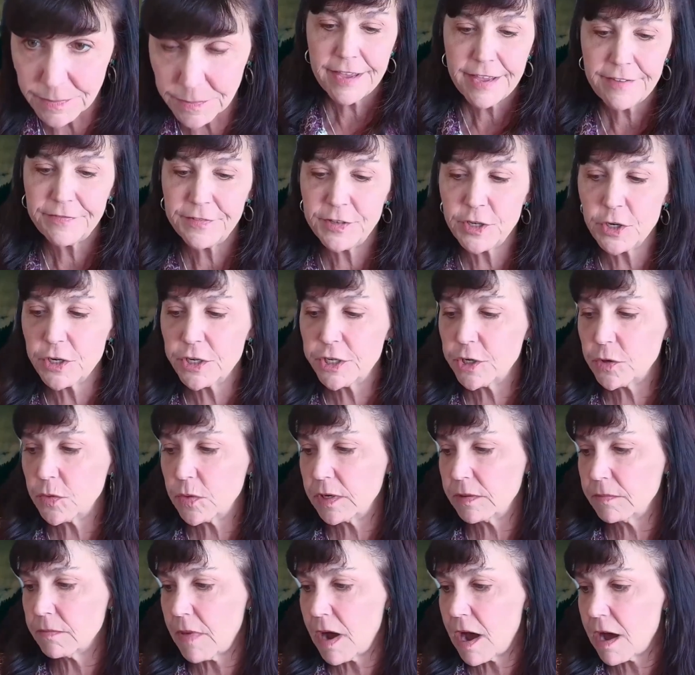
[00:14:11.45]
If you're
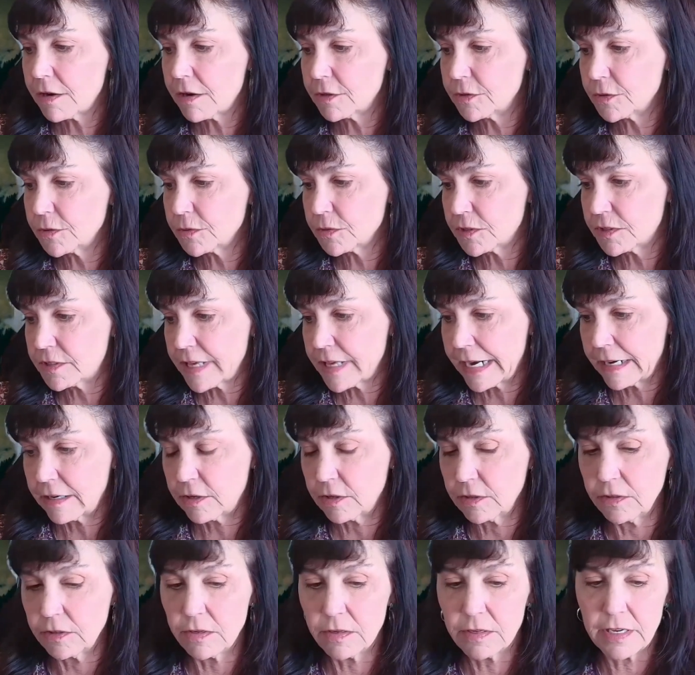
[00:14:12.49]
doing models that
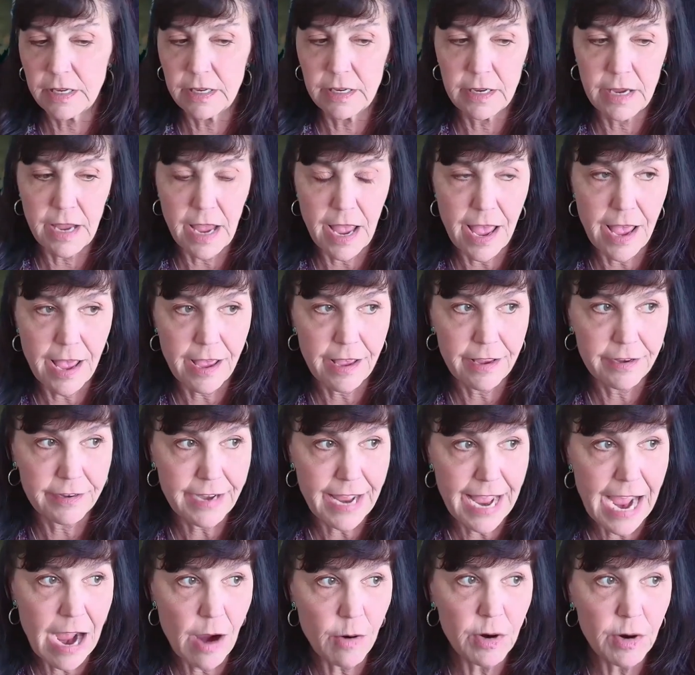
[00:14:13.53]
are looking at
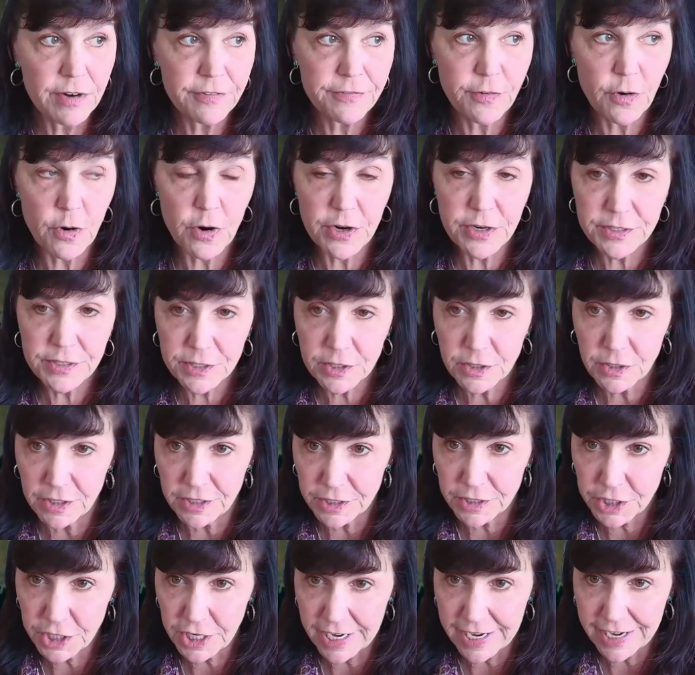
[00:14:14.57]
how are forests going to
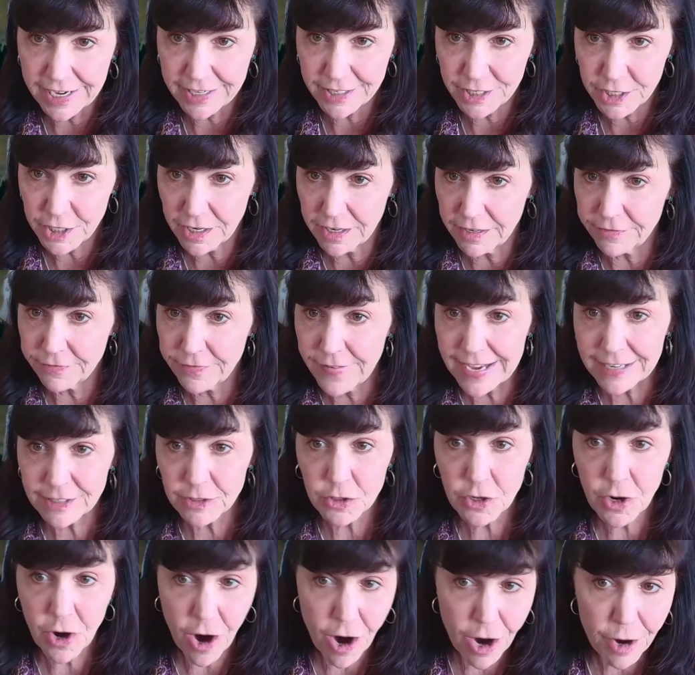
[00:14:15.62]
change and affect
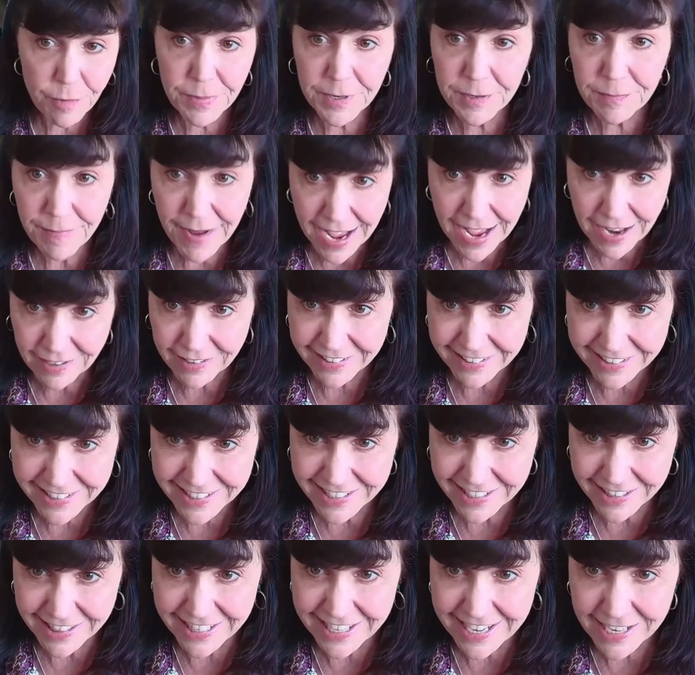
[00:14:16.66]
carbon balance
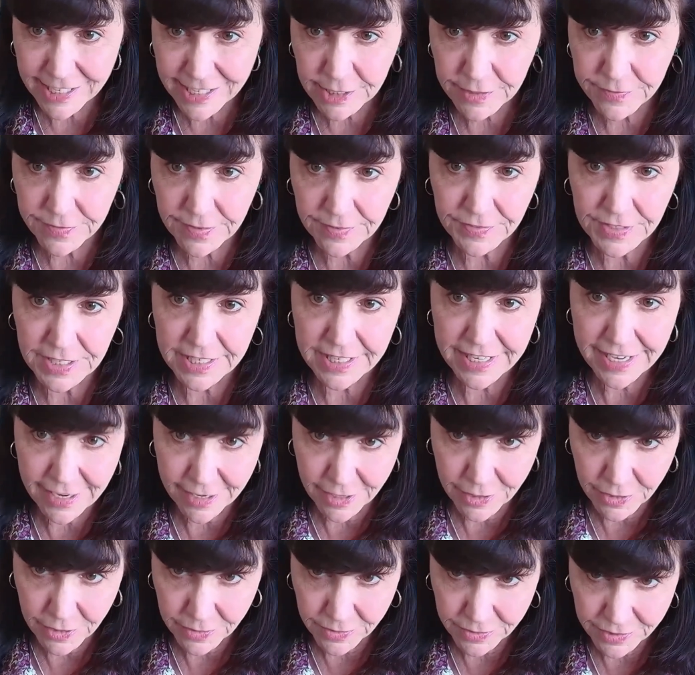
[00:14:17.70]
in the next 50
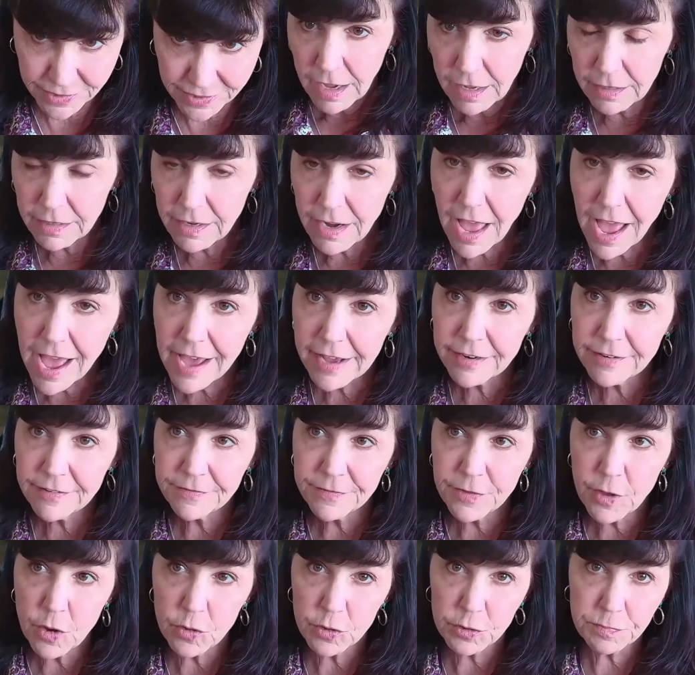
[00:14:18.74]
years, a lot of
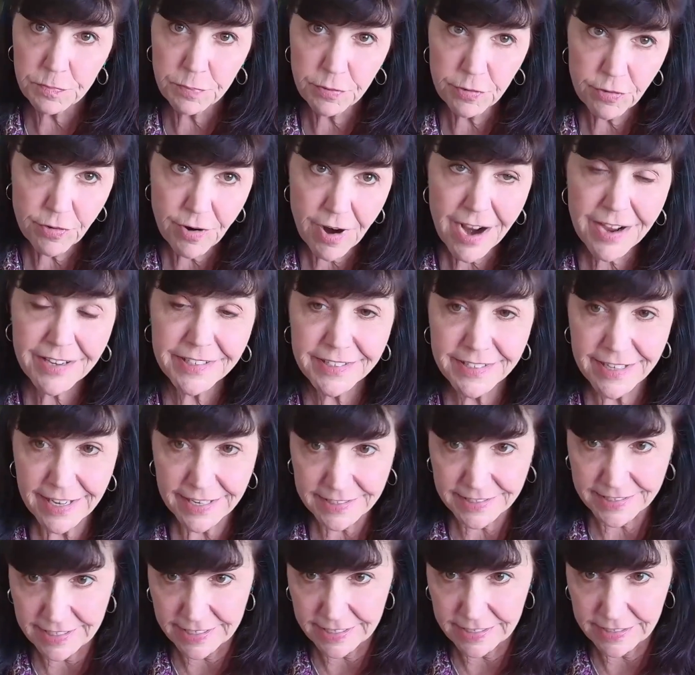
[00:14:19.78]
those
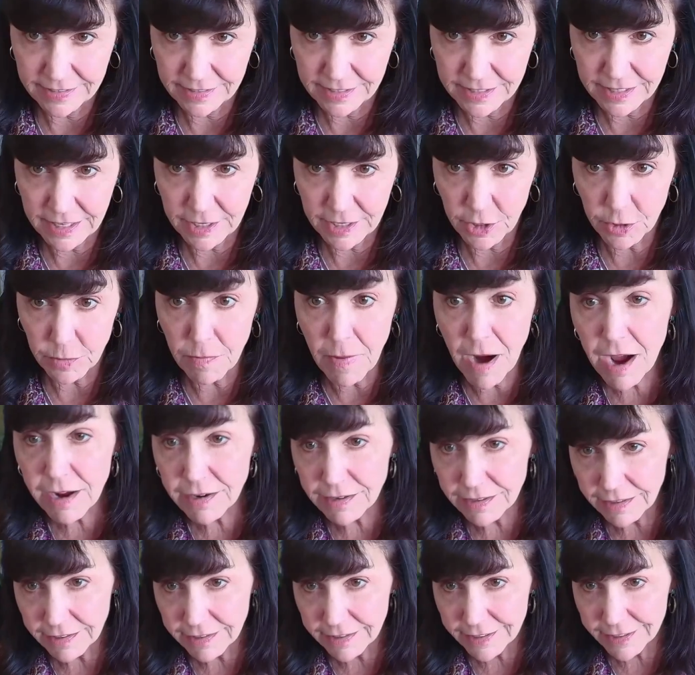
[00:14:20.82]
processes that you're
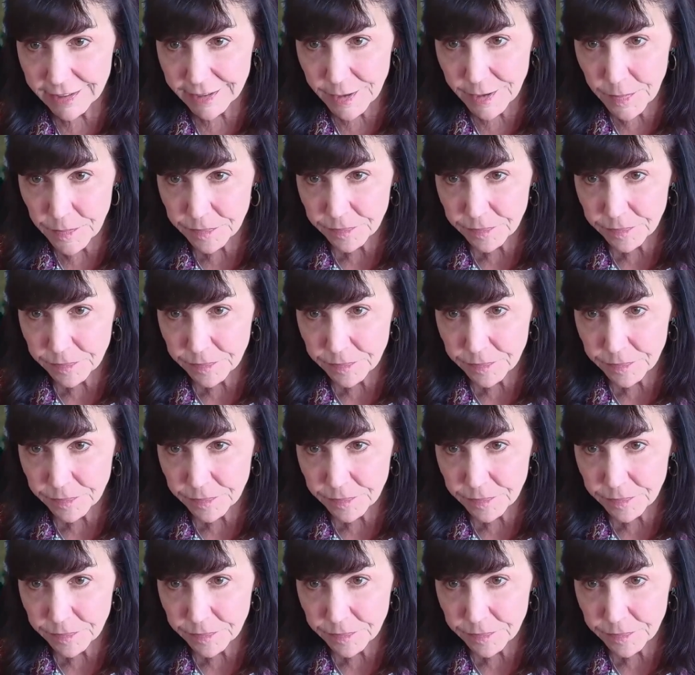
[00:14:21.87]
modeling